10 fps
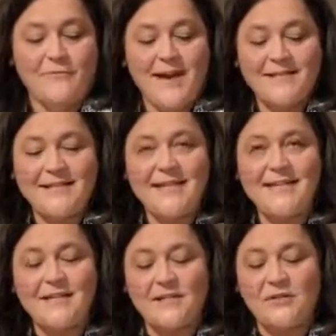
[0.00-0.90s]

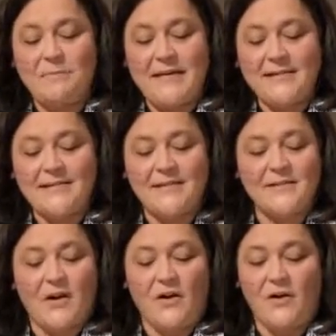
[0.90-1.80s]
rending to
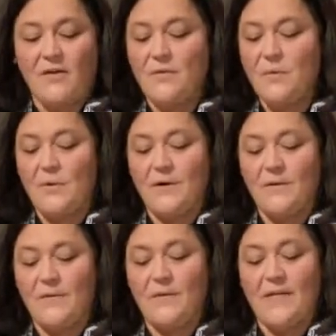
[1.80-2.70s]
pieces all
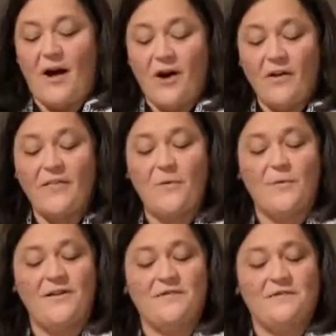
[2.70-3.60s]
that
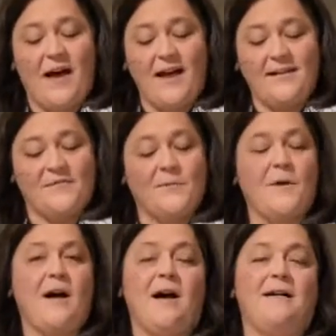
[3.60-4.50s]
would divide us
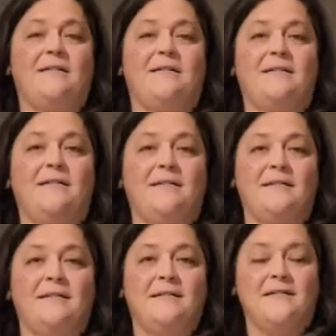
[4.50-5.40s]
from God,
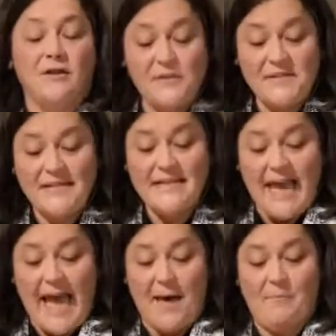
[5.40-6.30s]
closing the
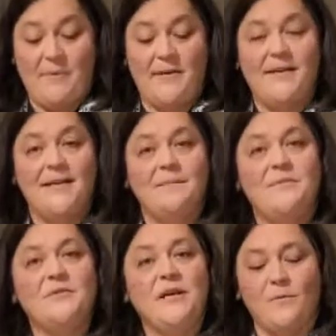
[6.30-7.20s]
gap
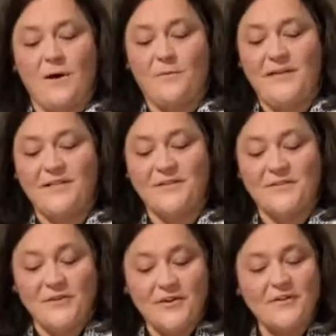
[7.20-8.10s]
between what we
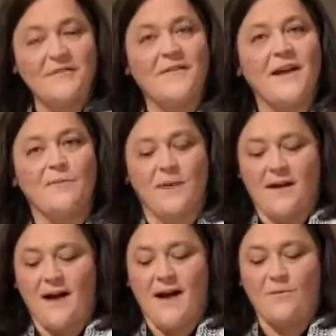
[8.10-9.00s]
deserve and
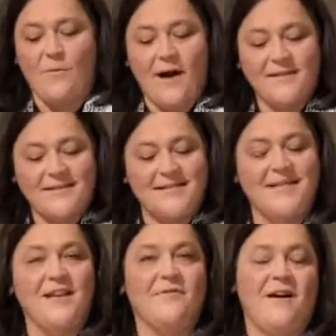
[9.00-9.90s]
what God wants
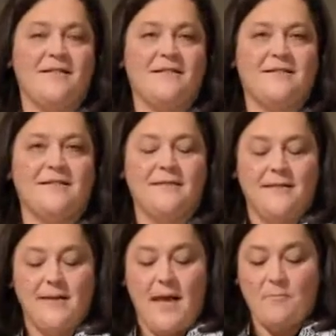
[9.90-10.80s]
to give us,
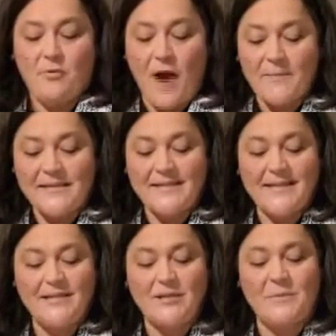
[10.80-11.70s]

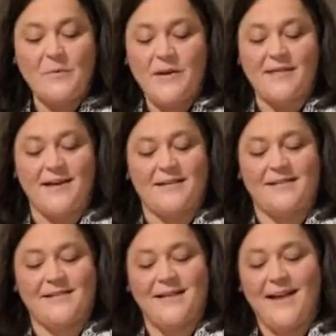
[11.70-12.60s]
promising to be with
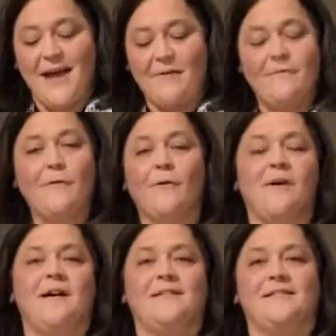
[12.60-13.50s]
us and
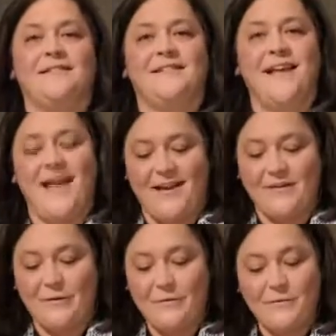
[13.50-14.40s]
for us
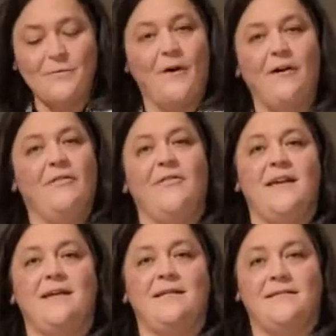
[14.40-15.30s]
and through all
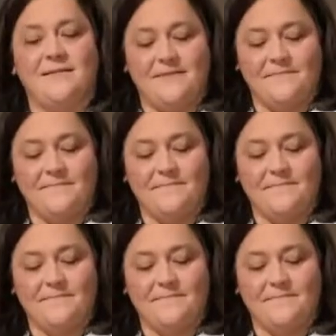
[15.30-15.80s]
things.